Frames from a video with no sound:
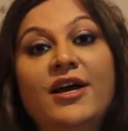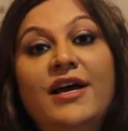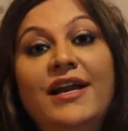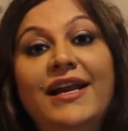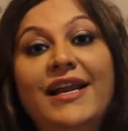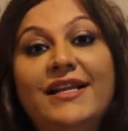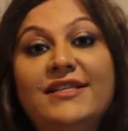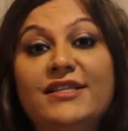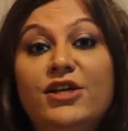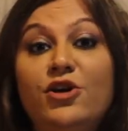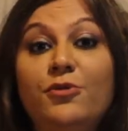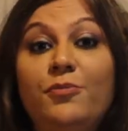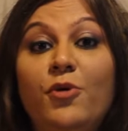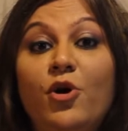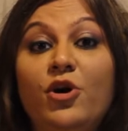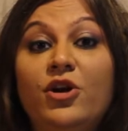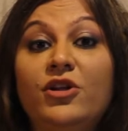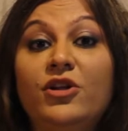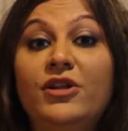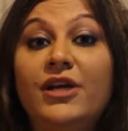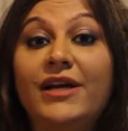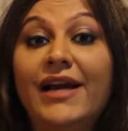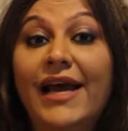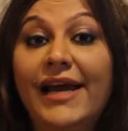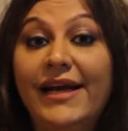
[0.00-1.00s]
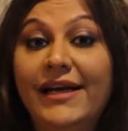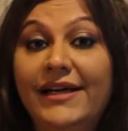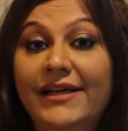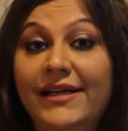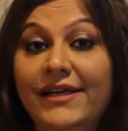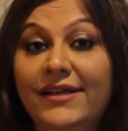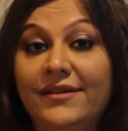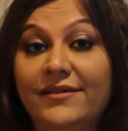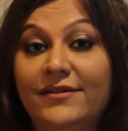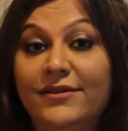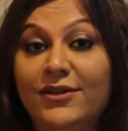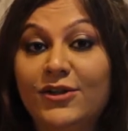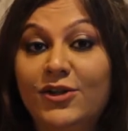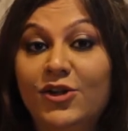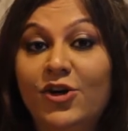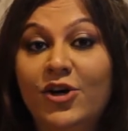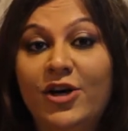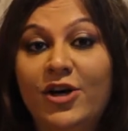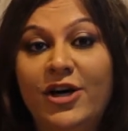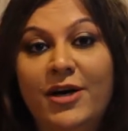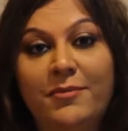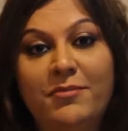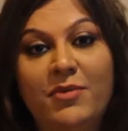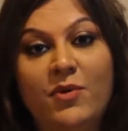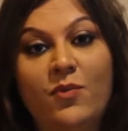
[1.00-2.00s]
Let's say you're born on the 19th, you're
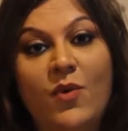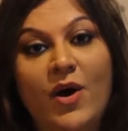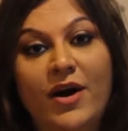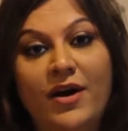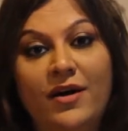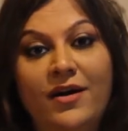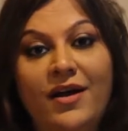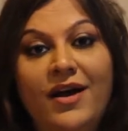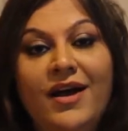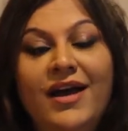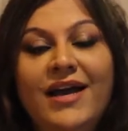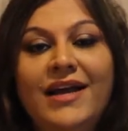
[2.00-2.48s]
a number 1.